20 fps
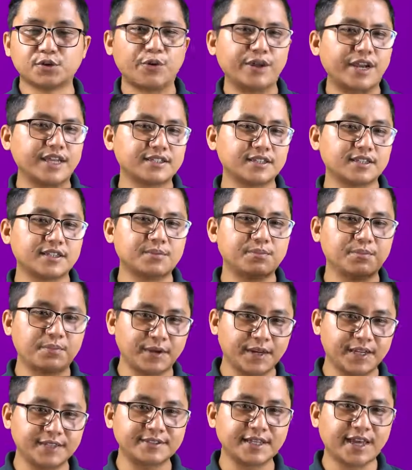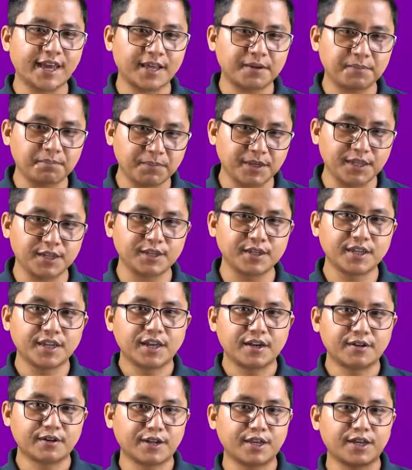when I say the police had been
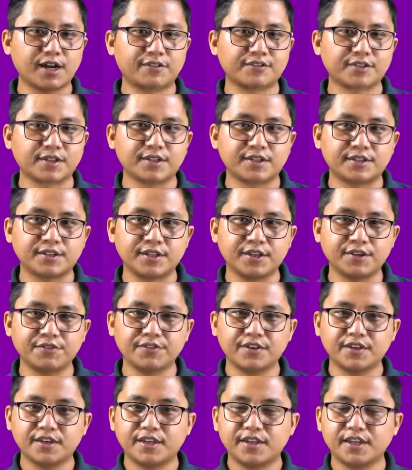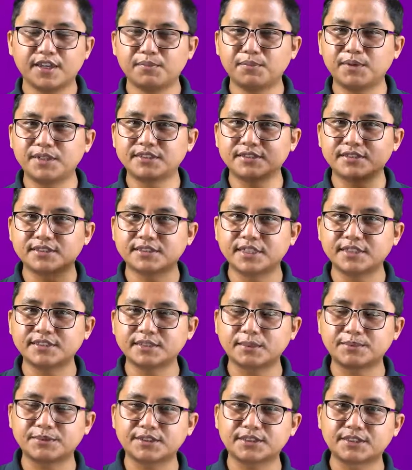running after the thief it means ngasai
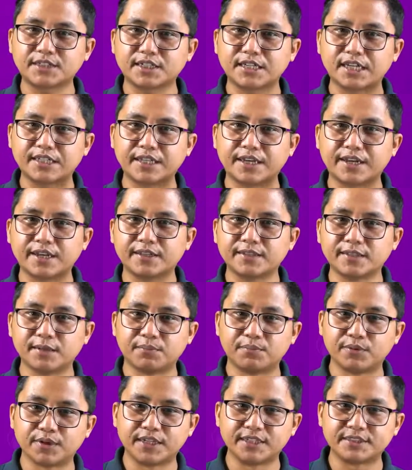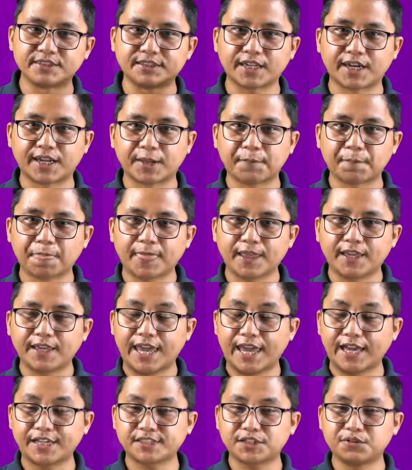subject se kana tare the police tare
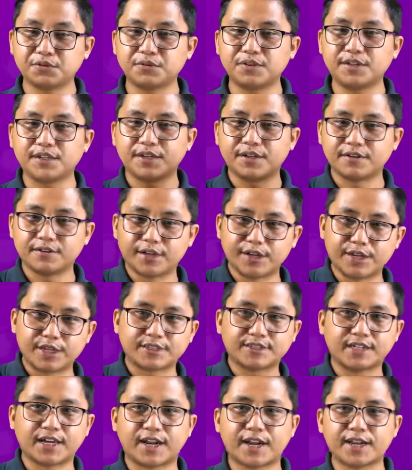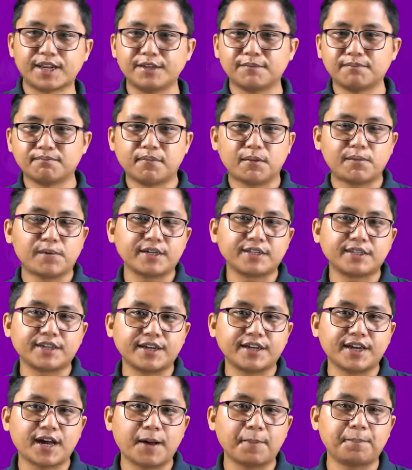action do the running tarani mamang de
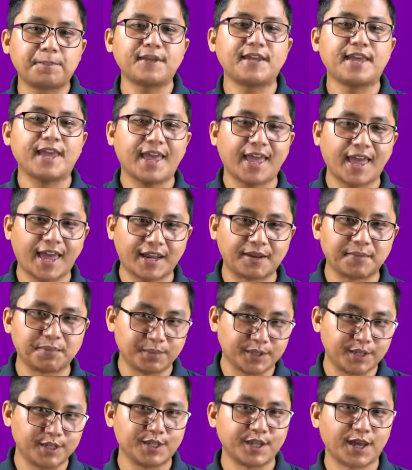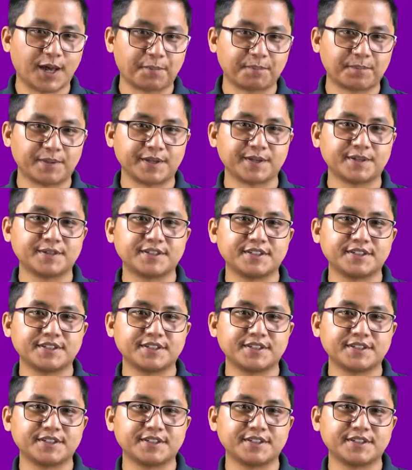kai happy had been happy